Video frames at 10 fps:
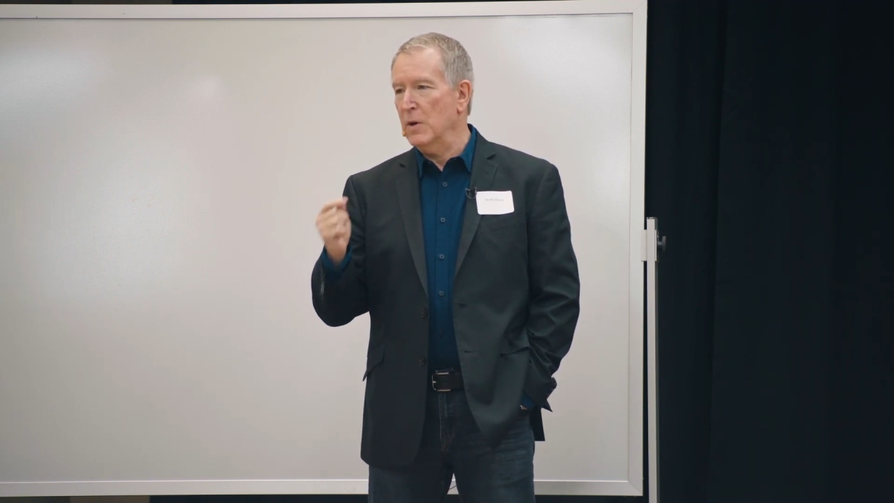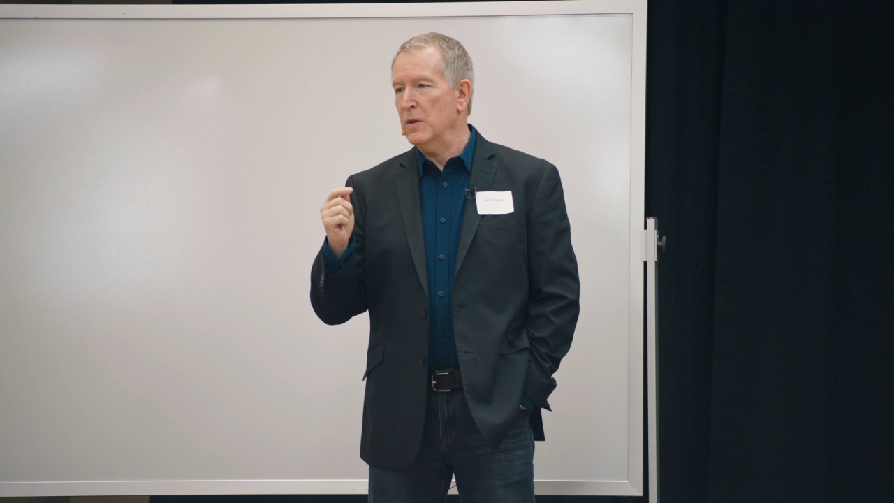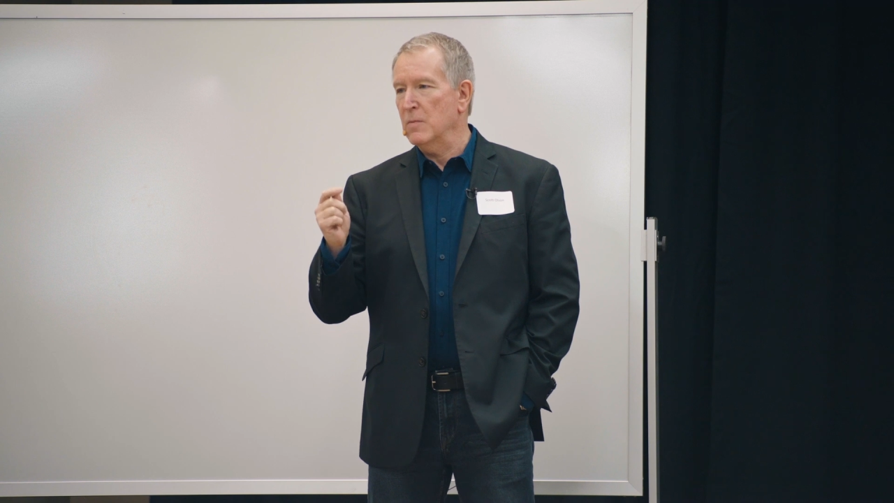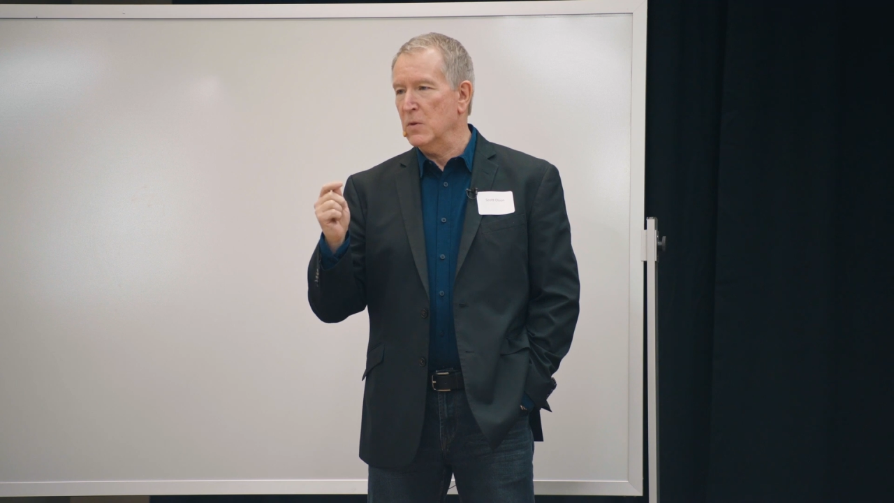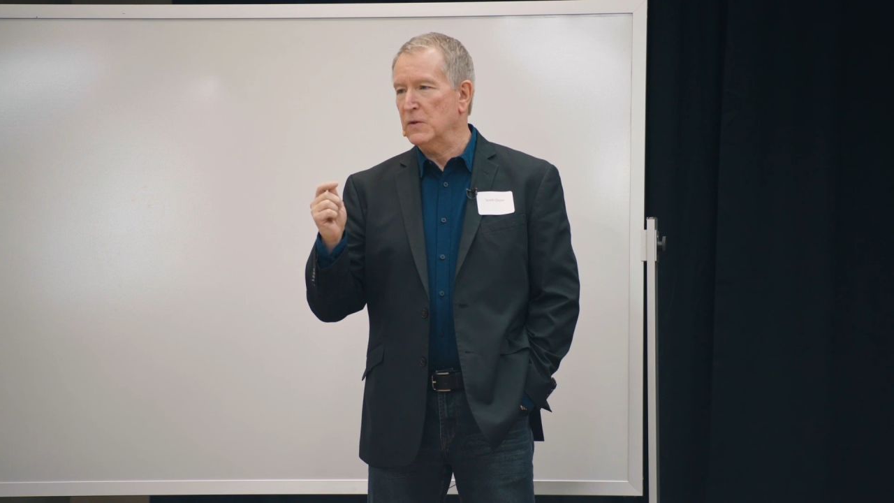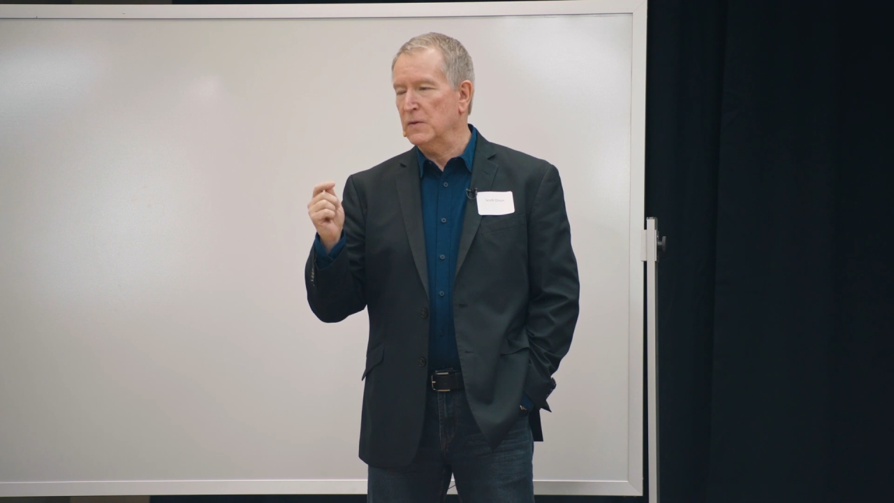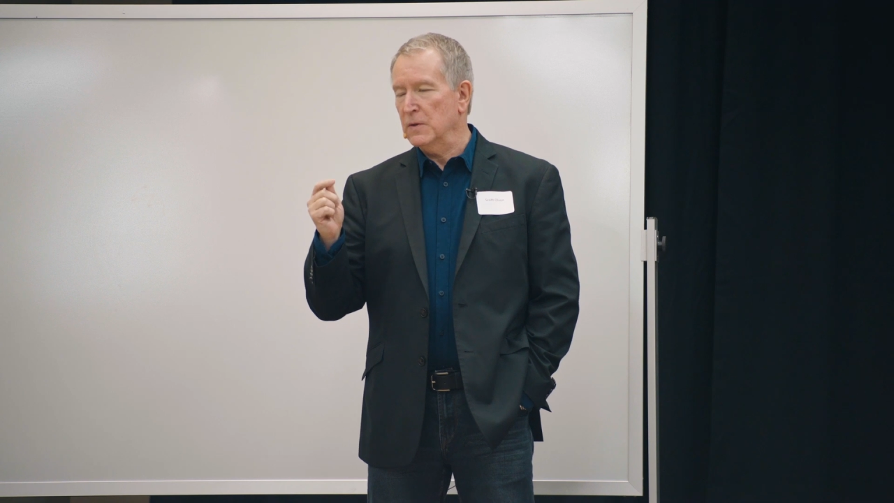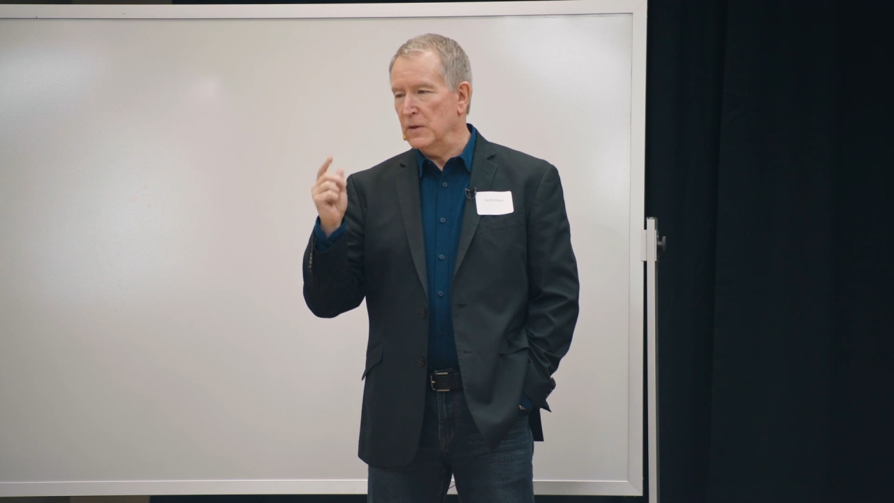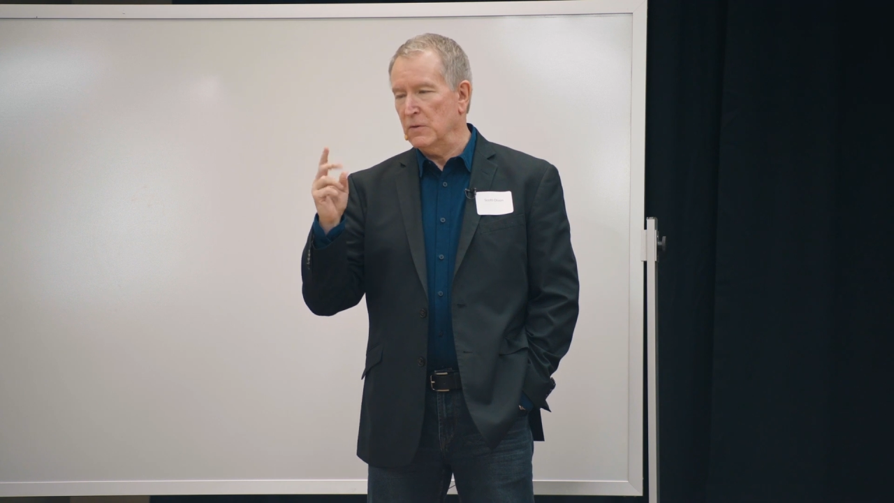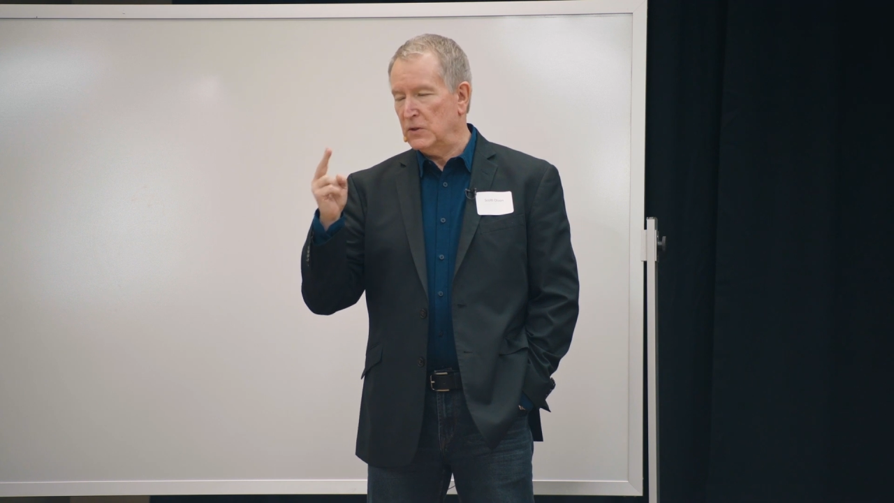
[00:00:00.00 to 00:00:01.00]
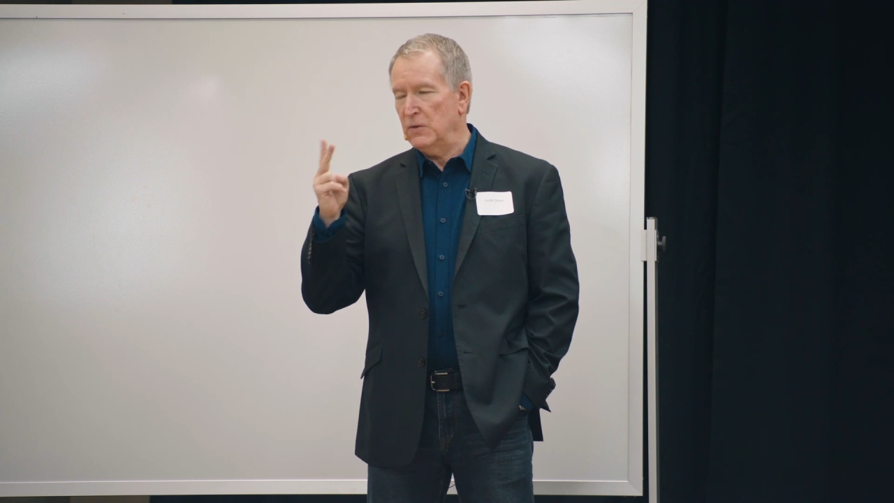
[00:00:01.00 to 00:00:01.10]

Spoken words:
There were